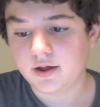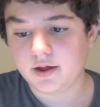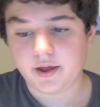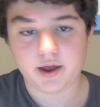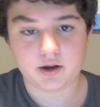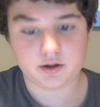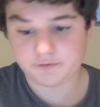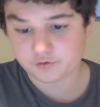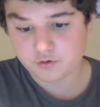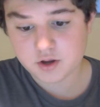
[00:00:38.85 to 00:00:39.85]
And if
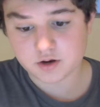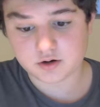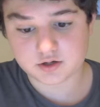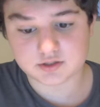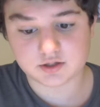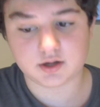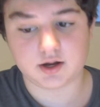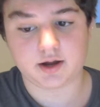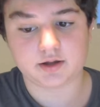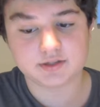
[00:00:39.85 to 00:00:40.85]
you're new here,
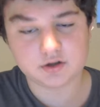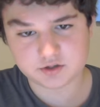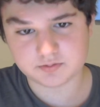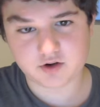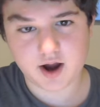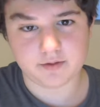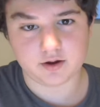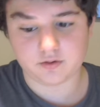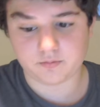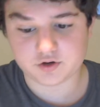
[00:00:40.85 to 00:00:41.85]
consider
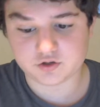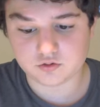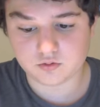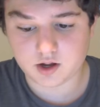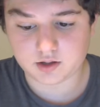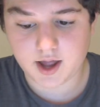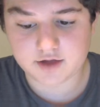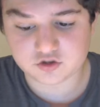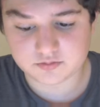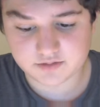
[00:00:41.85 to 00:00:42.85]
subscribing. We do
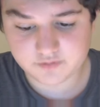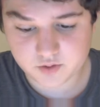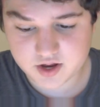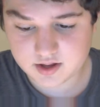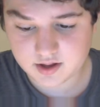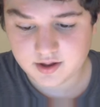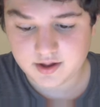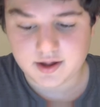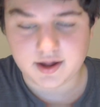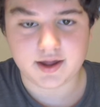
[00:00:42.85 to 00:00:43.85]
live streams every week,
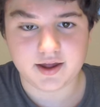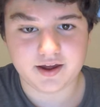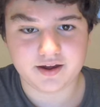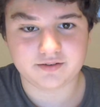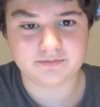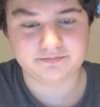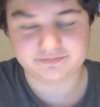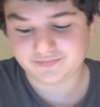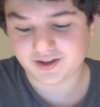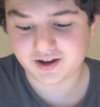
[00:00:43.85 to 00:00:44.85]
and
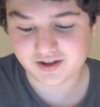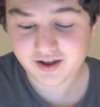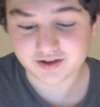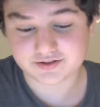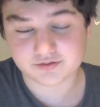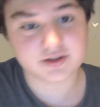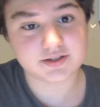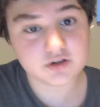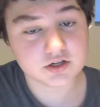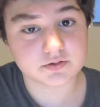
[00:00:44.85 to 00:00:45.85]
yeah, so
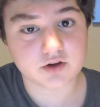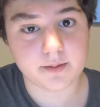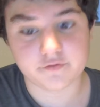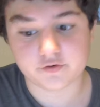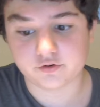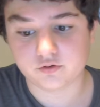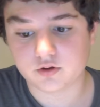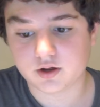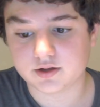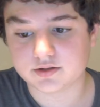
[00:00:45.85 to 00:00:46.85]
consider subscribing if you're new,
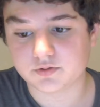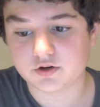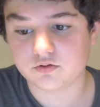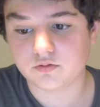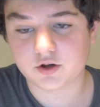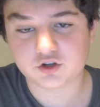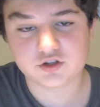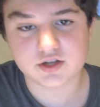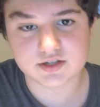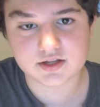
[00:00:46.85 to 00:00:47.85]
because we do a bunch
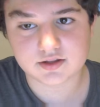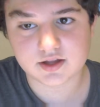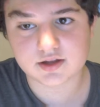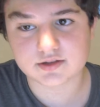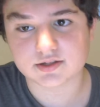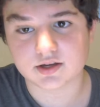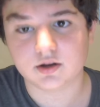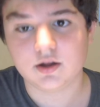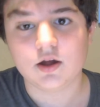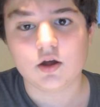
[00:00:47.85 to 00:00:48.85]
of Disney things,
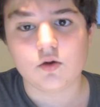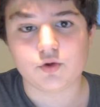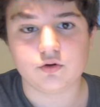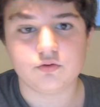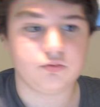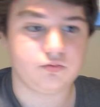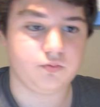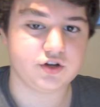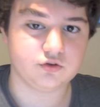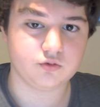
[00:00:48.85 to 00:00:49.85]
and we
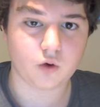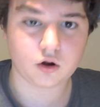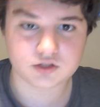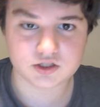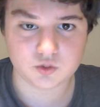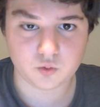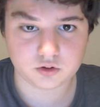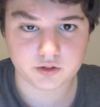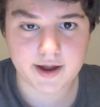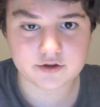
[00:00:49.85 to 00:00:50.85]
do Walt Disney
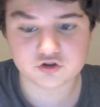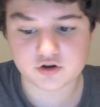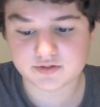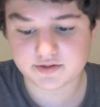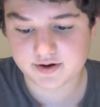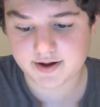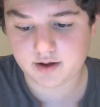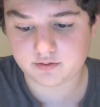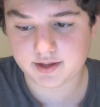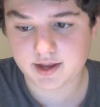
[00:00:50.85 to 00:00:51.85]
World live streams every
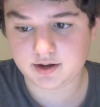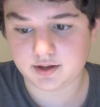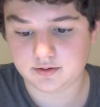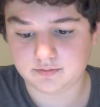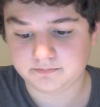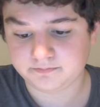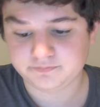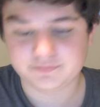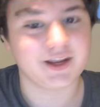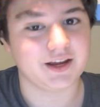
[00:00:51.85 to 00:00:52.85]
now and then, and
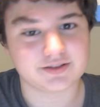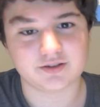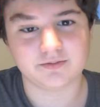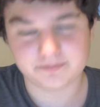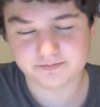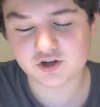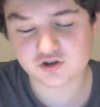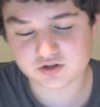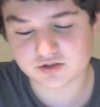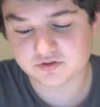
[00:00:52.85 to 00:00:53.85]
yeah, so be
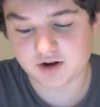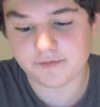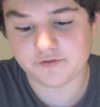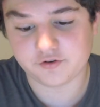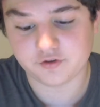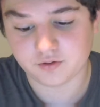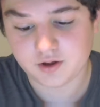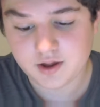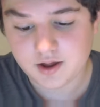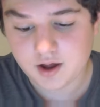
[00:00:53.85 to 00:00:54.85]
sure to subscribe if you're new.
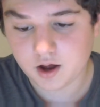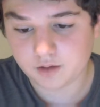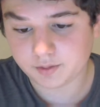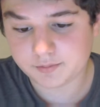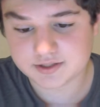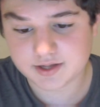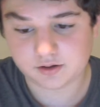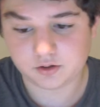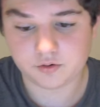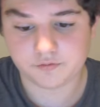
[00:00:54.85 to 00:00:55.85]
Let me say
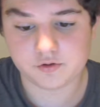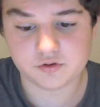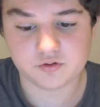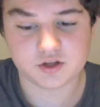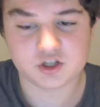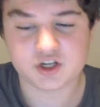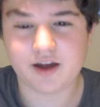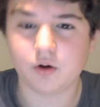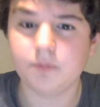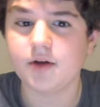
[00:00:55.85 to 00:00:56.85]
hello to a few of you in the
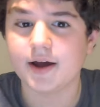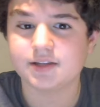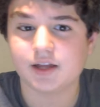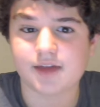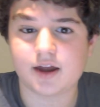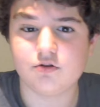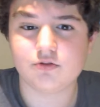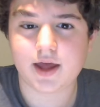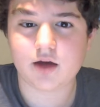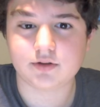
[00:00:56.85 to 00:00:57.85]
chat. I hope you guys like that new
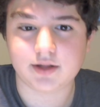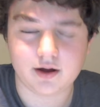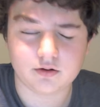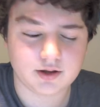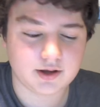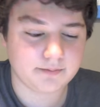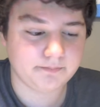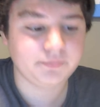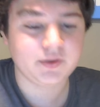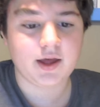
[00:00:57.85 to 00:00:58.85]

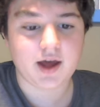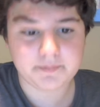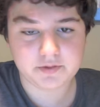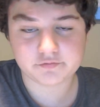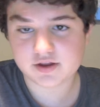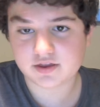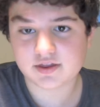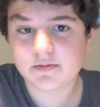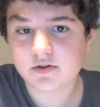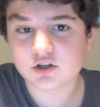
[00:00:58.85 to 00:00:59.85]
countdown. I've been
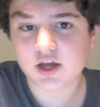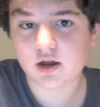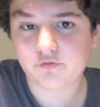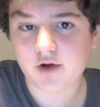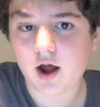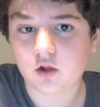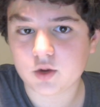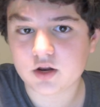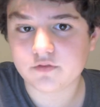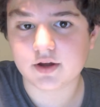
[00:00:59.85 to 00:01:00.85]
retheming the channel for
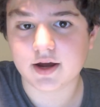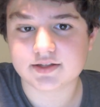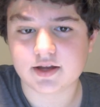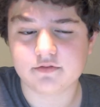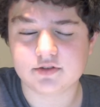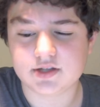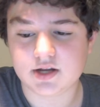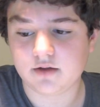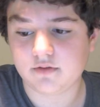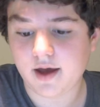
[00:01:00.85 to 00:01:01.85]
Halloween. If you guys haven't
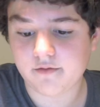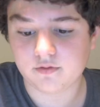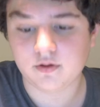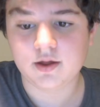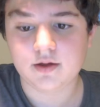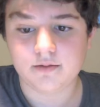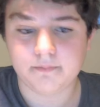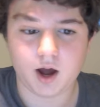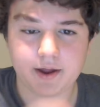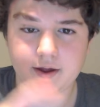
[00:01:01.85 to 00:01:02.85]
seen, have
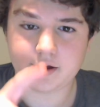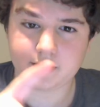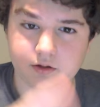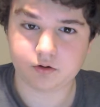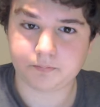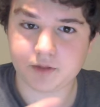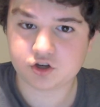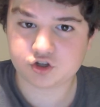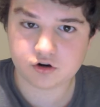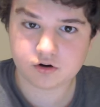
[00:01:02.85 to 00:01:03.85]
my little
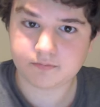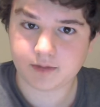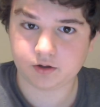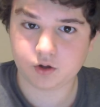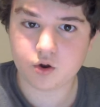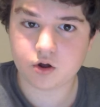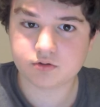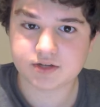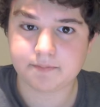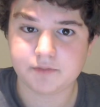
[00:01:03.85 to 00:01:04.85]
picture, my logo
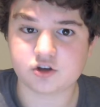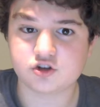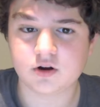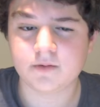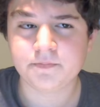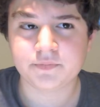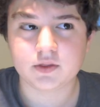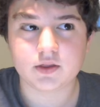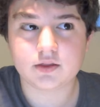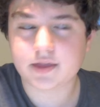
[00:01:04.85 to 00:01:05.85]
type picture.
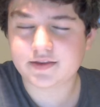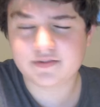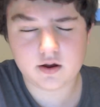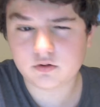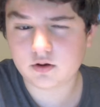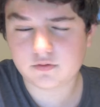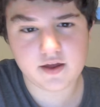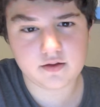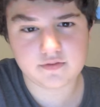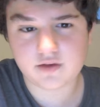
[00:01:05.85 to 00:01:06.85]
That's not
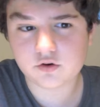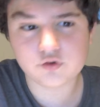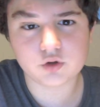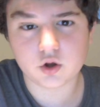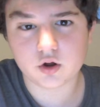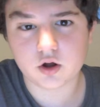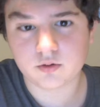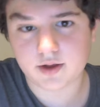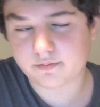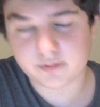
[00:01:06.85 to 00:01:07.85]
a new
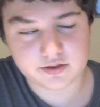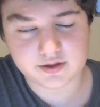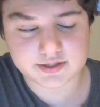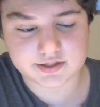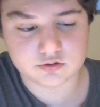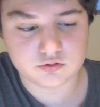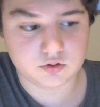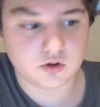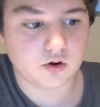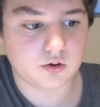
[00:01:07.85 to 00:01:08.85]
logo. Everybody thinks it's a new
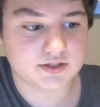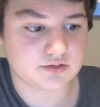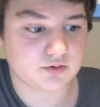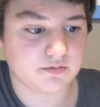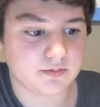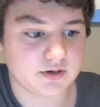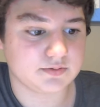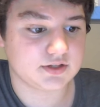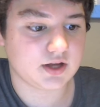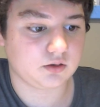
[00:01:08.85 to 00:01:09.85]
logo because that's what everybody's
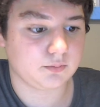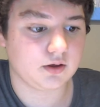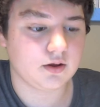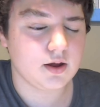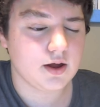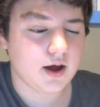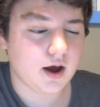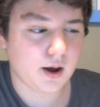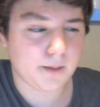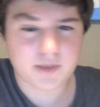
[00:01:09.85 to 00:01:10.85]
been telling me.
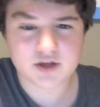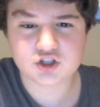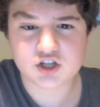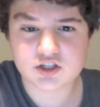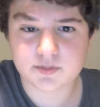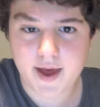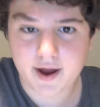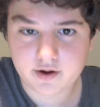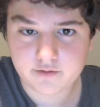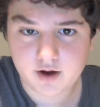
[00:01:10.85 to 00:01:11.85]
I just changed the
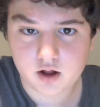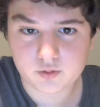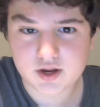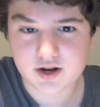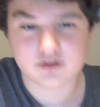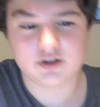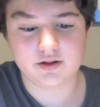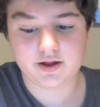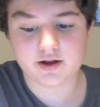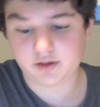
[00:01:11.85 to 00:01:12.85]
background for Halloween. I
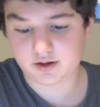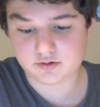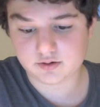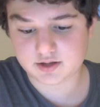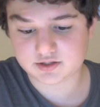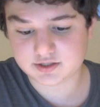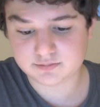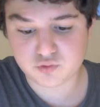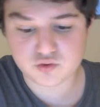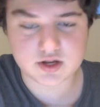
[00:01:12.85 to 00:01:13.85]
did kind of like a nice
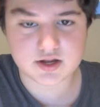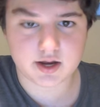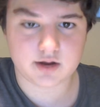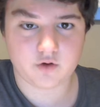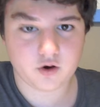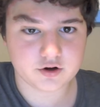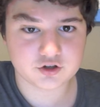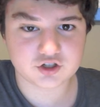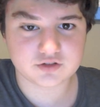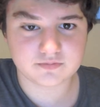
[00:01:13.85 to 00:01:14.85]
spooky kind of
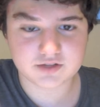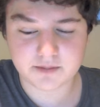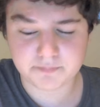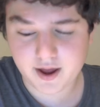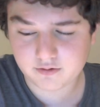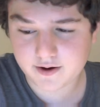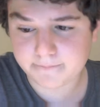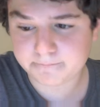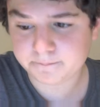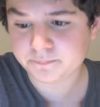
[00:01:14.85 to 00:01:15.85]
orange type background.